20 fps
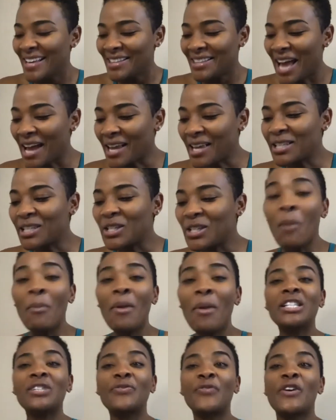Thank you so
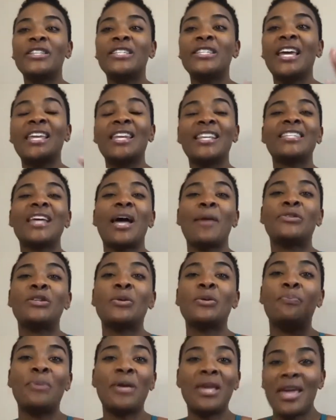much for taking the time
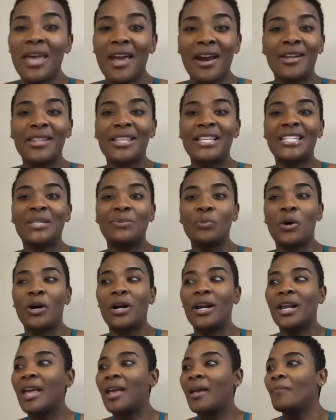to be here this
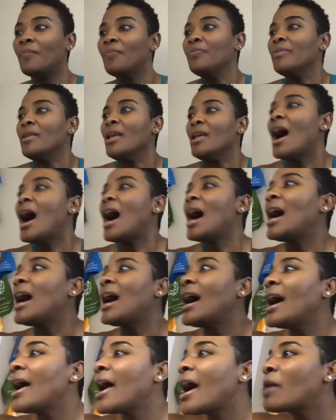morning.
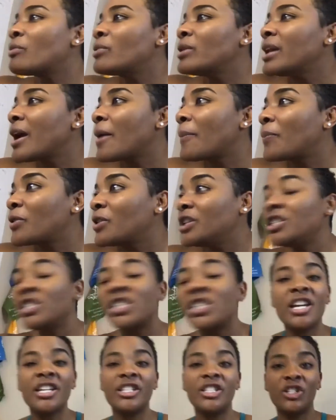I really
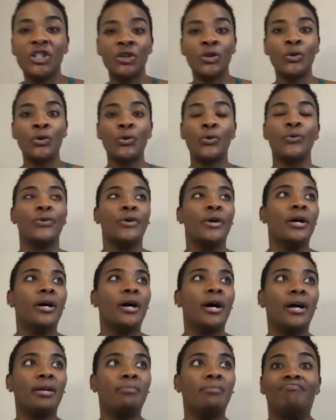appreciate you
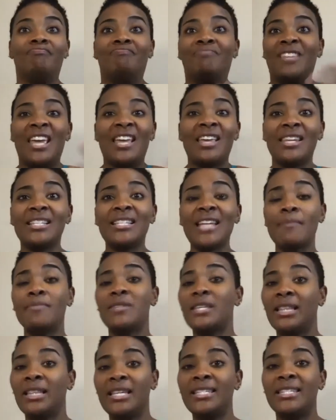taking the time
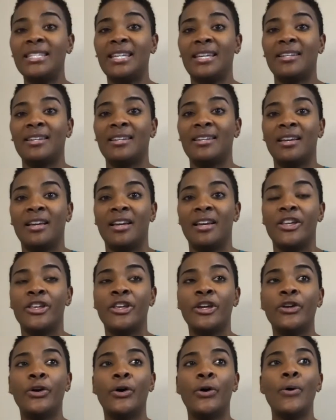to listen,
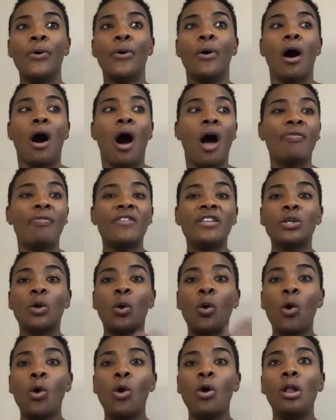on this
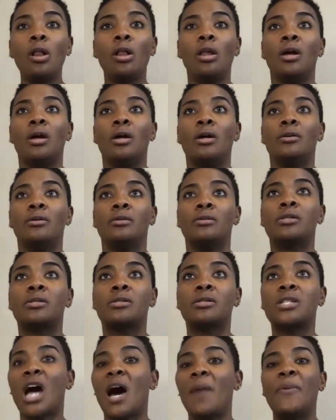whole
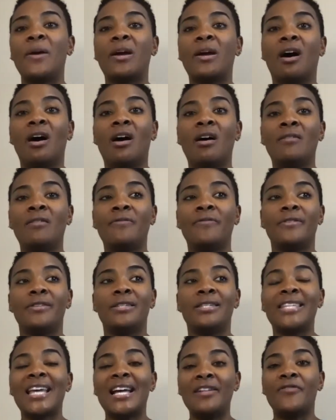topic of
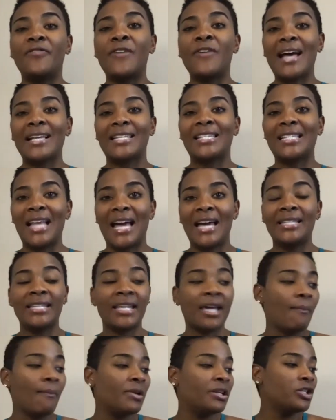
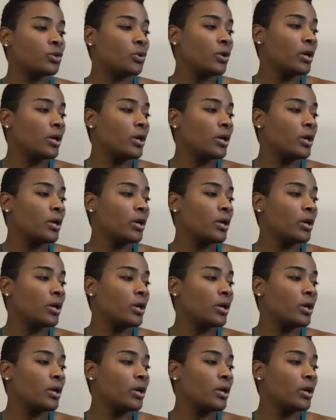self-gaslighting. I've been